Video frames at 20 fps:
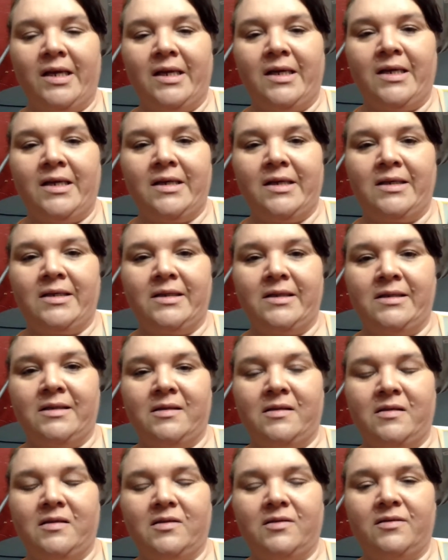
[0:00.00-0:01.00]

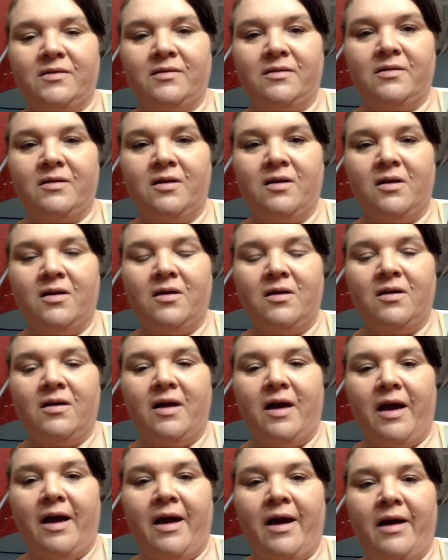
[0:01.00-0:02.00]
is
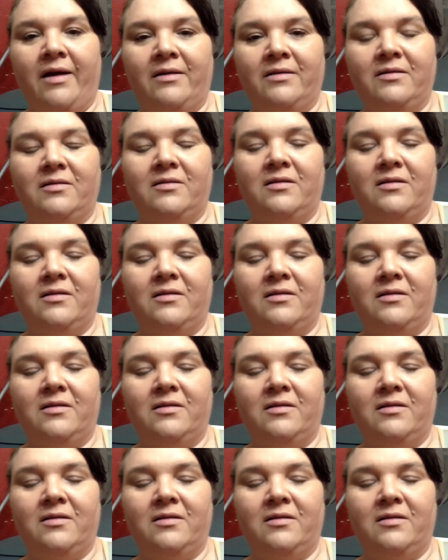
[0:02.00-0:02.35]
at